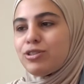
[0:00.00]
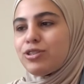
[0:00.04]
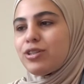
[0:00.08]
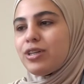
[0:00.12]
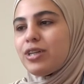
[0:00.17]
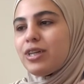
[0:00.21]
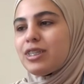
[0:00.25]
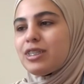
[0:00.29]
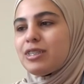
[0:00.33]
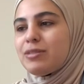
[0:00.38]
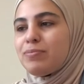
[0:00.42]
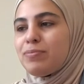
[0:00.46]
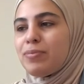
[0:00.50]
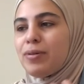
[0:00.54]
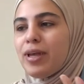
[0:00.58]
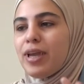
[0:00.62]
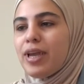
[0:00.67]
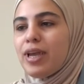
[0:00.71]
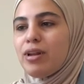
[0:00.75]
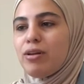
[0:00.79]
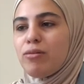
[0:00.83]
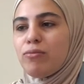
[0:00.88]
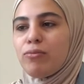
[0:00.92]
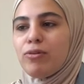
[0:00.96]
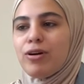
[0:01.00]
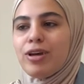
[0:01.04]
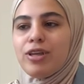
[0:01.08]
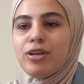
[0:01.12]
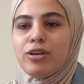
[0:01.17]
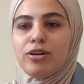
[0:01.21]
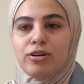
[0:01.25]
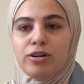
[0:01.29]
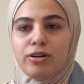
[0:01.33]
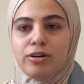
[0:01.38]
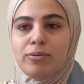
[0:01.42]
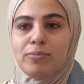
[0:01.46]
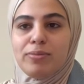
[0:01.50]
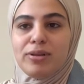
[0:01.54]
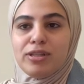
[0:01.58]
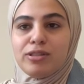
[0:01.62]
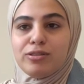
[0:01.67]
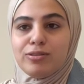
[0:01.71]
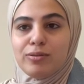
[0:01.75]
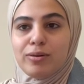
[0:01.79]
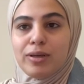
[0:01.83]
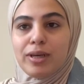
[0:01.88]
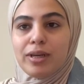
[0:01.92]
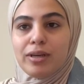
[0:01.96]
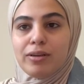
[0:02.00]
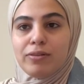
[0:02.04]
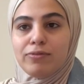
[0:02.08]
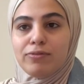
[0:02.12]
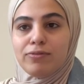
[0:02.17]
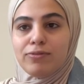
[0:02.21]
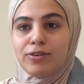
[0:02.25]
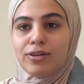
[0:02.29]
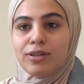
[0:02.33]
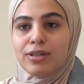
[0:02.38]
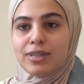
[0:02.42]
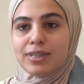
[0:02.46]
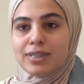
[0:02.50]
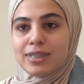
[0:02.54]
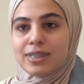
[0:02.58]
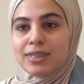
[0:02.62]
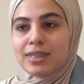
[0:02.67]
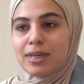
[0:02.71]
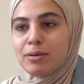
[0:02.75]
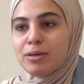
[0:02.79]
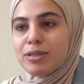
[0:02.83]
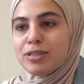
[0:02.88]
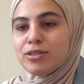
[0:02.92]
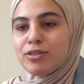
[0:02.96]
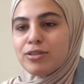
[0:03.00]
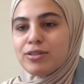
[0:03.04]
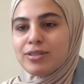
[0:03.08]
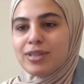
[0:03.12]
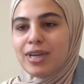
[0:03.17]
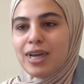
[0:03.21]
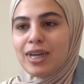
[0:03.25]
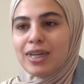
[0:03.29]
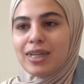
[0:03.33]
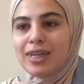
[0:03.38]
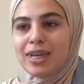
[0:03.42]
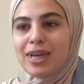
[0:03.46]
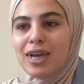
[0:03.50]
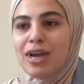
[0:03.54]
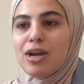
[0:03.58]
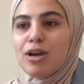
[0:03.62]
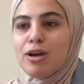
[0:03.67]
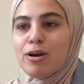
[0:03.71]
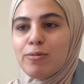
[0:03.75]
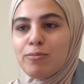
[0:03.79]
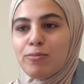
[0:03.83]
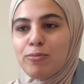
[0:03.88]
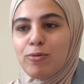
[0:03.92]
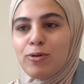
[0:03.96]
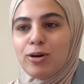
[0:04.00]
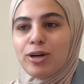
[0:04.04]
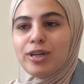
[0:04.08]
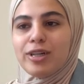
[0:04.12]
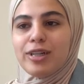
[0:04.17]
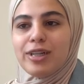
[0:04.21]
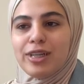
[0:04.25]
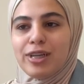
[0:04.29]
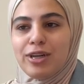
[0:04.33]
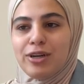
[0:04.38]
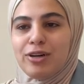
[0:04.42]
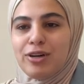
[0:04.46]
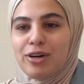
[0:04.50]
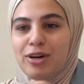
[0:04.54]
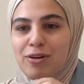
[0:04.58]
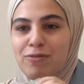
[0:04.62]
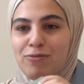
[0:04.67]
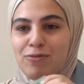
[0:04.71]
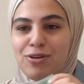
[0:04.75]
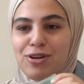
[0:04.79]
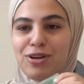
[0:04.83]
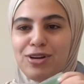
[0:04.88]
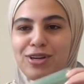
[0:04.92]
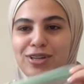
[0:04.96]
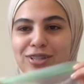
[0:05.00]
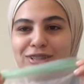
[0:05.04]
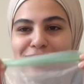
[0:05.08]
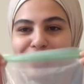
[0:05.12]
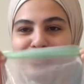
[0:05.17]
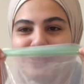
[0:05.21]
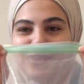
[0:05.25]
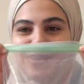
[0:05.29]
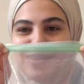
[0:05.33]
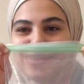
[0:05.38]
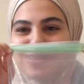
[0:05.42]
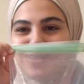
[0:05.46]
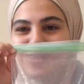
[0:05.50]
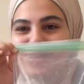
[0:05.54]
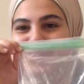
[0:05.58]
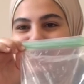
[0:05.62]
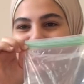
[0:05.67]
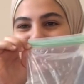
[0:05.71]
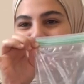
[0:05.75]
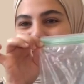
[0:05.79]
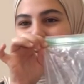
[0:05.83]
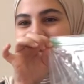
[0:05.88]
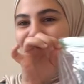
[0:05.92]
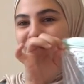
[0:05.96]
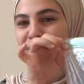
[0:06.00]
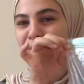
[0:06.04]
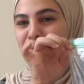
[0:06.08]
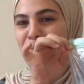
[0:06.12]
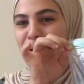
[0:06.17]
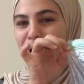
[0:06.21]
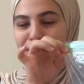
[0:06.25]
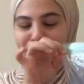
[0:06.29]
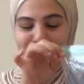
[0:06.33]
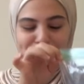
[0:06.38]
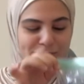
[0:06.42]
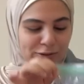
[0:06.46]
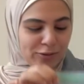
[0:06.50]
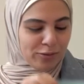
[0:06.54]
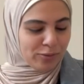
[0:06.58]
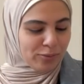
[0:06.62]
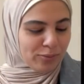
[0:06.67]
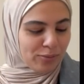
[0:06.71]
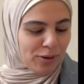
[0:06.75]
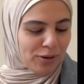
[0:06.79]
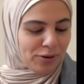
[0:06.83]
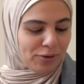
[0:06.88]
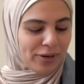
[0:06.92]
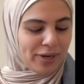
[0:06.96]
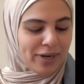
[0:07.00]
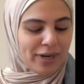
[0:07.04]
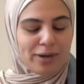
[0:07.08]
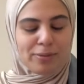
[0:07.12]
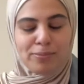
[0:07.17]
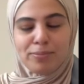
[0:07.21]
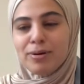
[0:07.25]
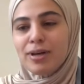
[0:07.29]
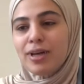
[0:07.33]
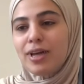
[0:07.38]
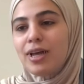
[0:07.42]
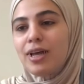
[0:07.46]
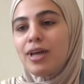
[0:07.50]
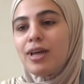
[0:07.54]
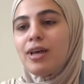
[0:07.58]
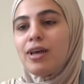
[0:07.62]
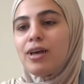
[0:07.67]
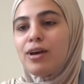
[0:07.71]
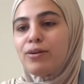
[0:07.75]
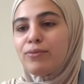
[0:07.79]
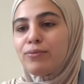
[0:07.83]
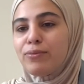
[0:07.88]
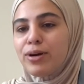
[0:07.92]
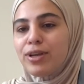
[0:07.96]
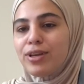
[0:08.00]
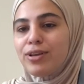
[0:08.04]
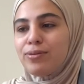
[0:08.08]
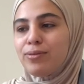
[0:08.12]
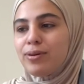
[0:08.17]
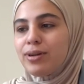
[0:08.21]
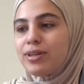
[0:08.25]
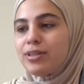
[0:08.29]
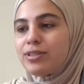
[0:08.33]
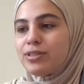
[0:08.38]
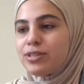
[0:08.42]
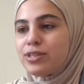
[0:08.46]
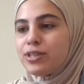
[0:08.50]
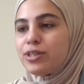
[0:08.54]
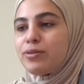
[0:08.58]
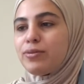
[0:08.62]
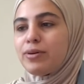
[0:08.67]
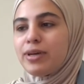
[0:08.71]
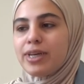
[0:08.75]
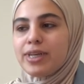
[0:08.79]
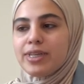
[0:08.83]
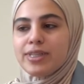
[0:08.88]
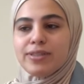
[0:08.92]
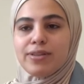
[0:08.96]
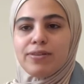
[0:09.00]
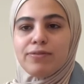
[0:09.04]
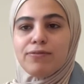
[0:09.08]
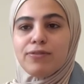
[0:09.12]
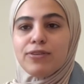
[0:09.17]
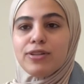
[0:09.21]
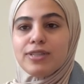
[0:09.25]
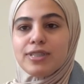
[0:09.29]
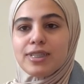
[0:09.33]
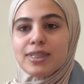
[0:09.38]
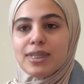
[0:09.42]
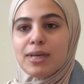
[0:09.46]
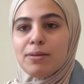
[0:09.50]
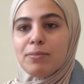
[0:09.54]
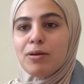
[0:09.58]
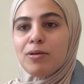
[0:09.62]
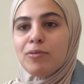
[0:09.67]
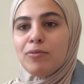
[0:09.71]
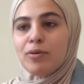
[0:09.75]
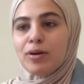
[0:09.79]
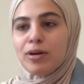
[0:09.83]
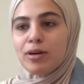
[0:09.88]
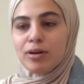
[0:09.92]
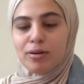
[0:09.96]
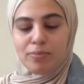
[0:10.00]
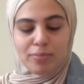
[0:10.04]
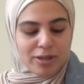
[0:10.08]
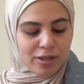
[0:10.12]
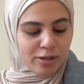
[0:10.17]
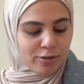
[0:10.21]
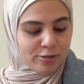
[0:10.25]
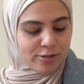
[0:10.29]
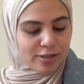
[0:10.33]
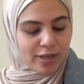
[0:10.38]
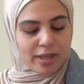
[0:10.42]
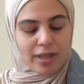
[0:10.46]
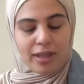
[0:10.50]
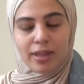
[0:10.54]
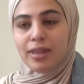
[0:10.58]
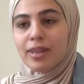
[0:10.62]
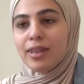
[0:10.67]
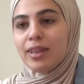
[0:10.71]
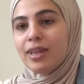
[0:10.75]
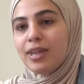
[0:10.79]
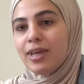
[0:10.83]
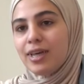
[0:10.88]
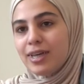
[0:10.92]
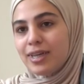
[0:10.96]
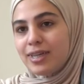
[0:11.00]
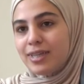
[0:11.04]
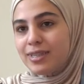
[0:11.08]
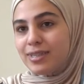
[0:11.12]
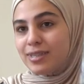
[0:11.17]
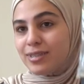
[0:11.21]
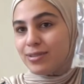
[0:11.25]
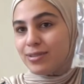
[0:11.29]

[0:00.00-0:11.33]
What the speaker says: gonna explain what you're gonna be doing for this assignment, so it's kind of like more clear of what you're gonna do, because you just kind of have a bag filled with water right now. But what you want to do is, for this assignment, we're gonna be using this